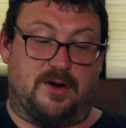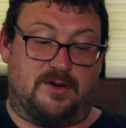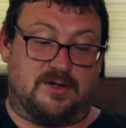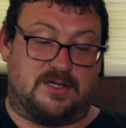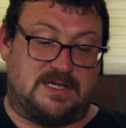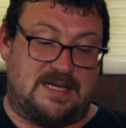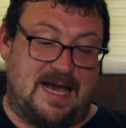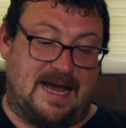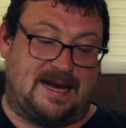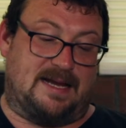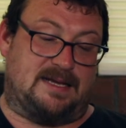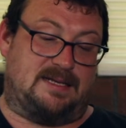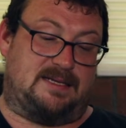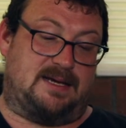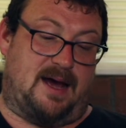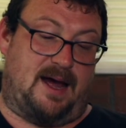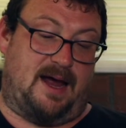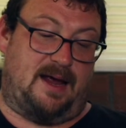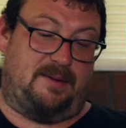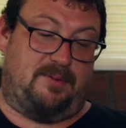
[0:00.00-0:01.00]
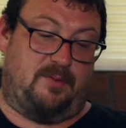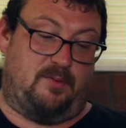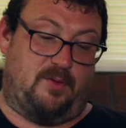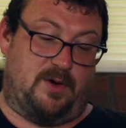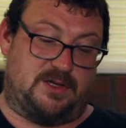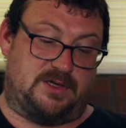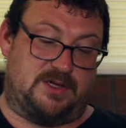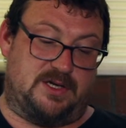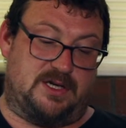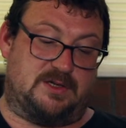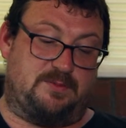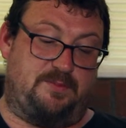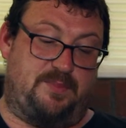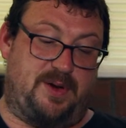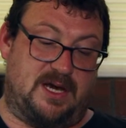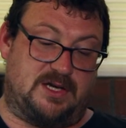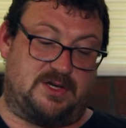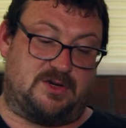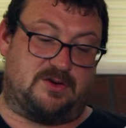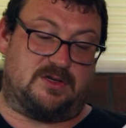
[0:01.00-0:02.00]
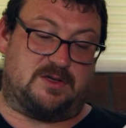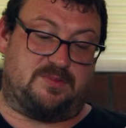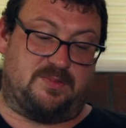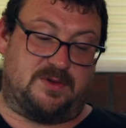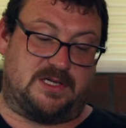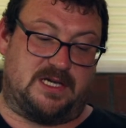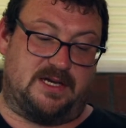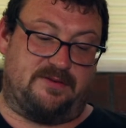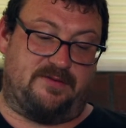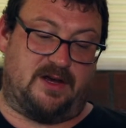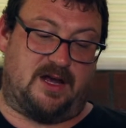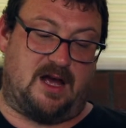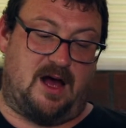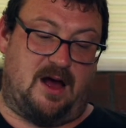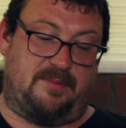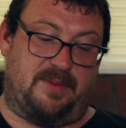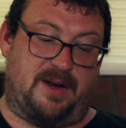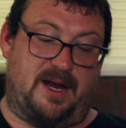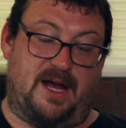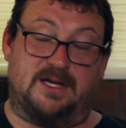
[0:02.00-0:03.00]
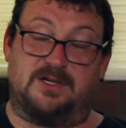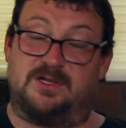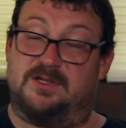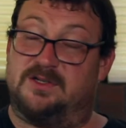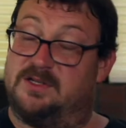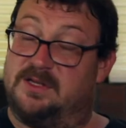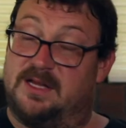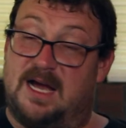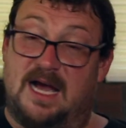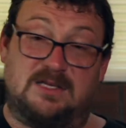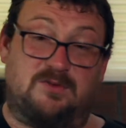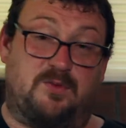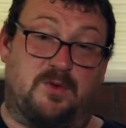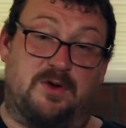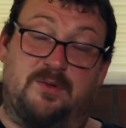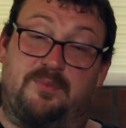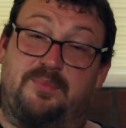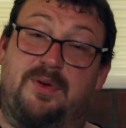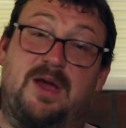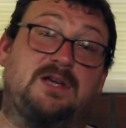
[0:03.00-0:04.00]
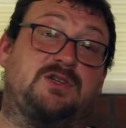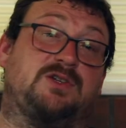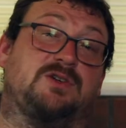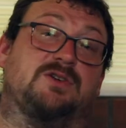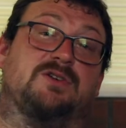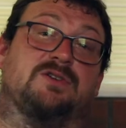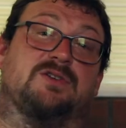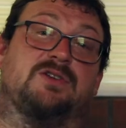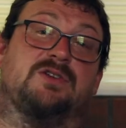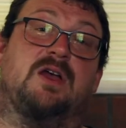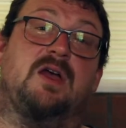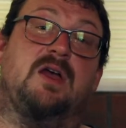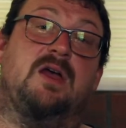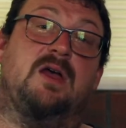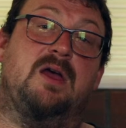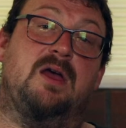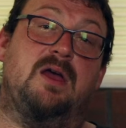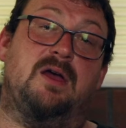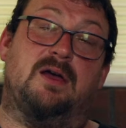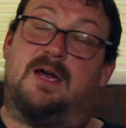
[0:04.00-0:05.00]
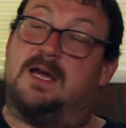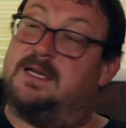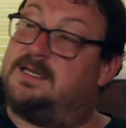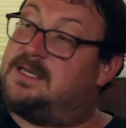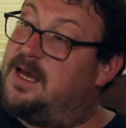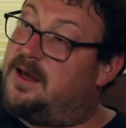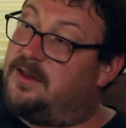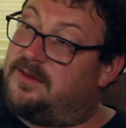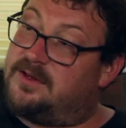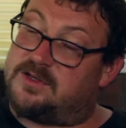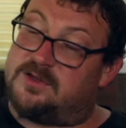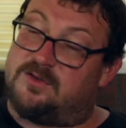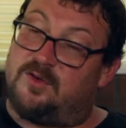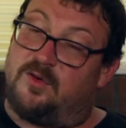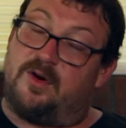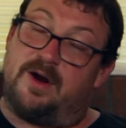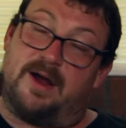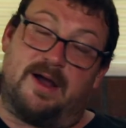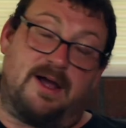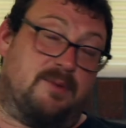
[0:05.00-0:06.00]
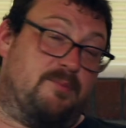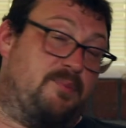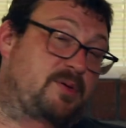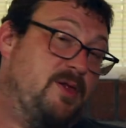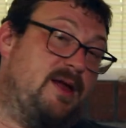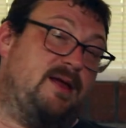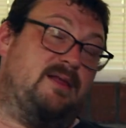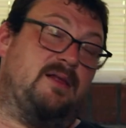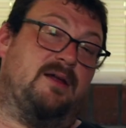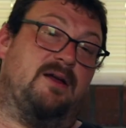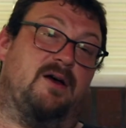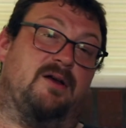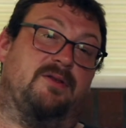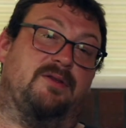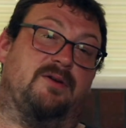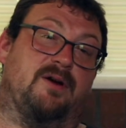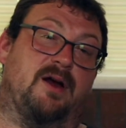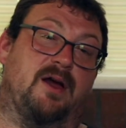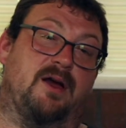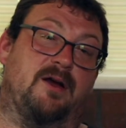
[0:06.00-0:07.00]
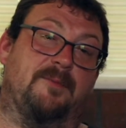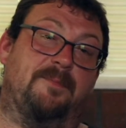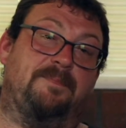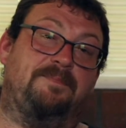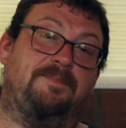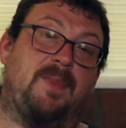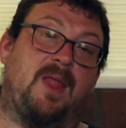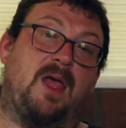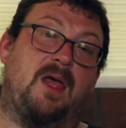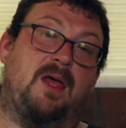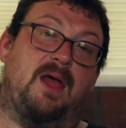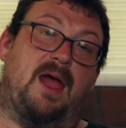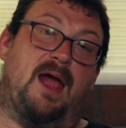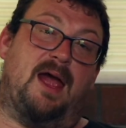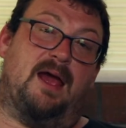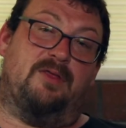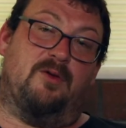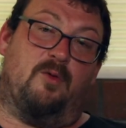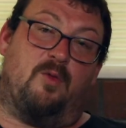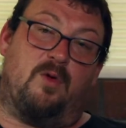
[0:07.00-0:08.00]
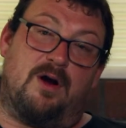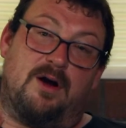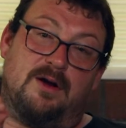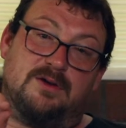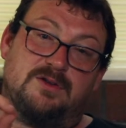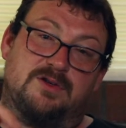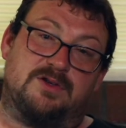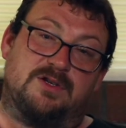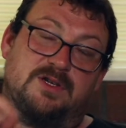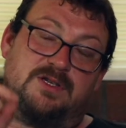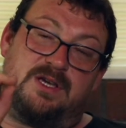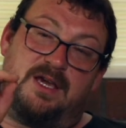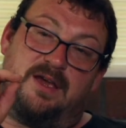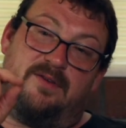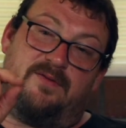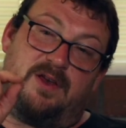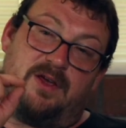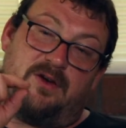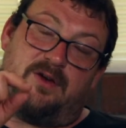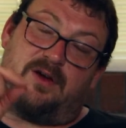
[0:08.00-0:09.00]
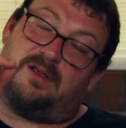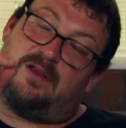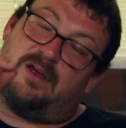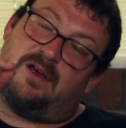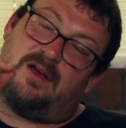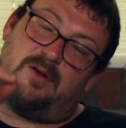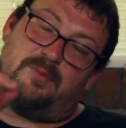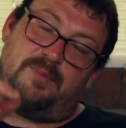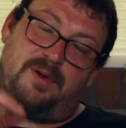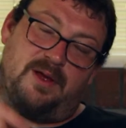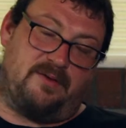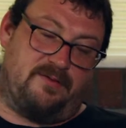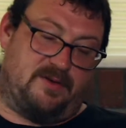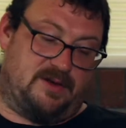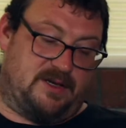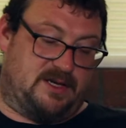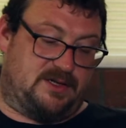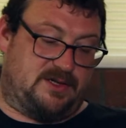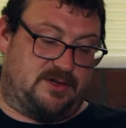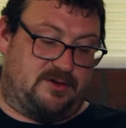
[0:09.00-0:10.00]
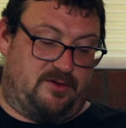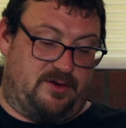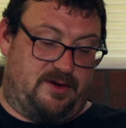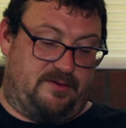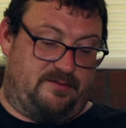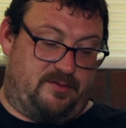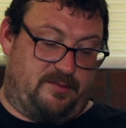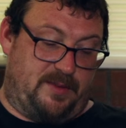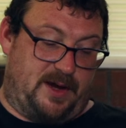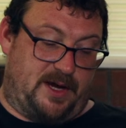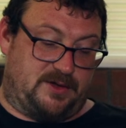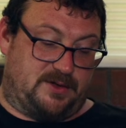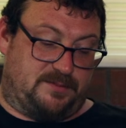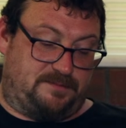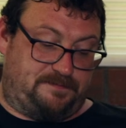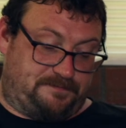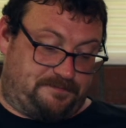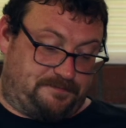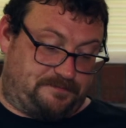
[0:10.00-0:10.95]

your second type, which is picture-specific combinations. And that's where the pictures could tell the story completely on their own, and the words are just giving you a little bit of additional information.